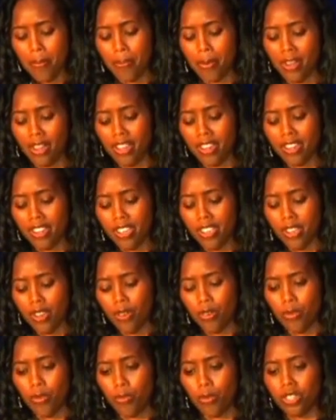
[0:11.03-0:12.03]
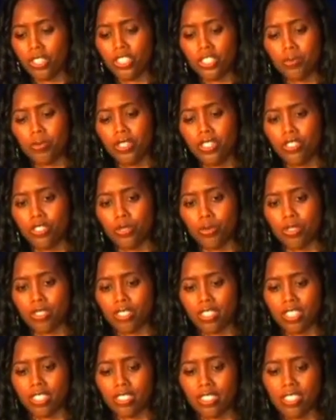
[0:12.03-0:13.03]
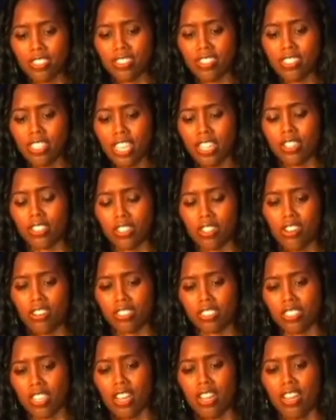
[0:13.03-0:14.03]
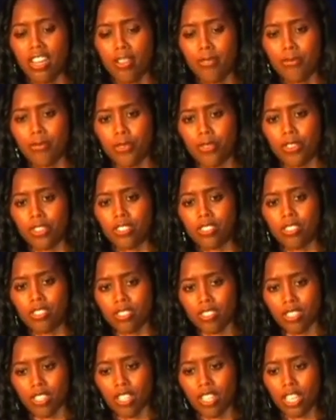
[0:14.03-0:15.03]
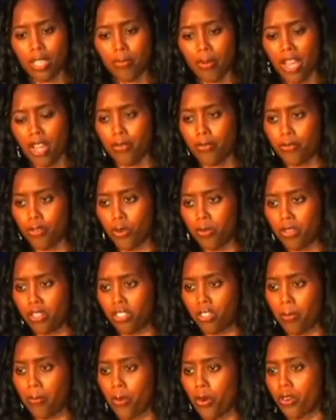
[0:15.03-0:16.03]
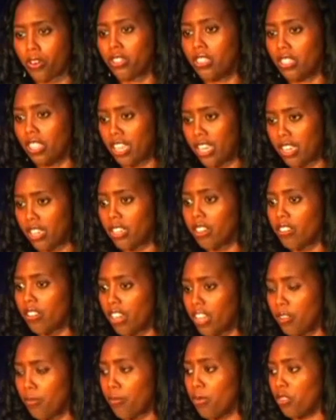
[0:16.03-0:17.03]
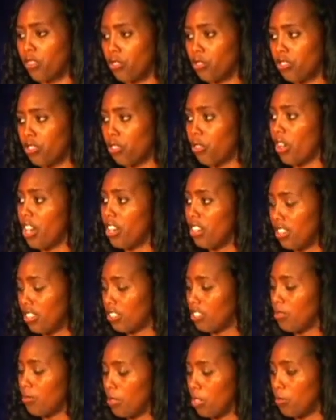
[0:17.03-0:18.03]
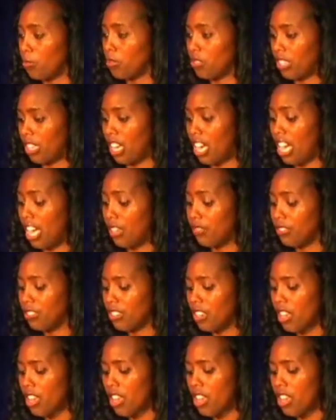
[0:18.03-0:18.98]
But what it speaks to is that it doesn't take a long time for this EPATT formula to percolate and produce greatness in people's lives.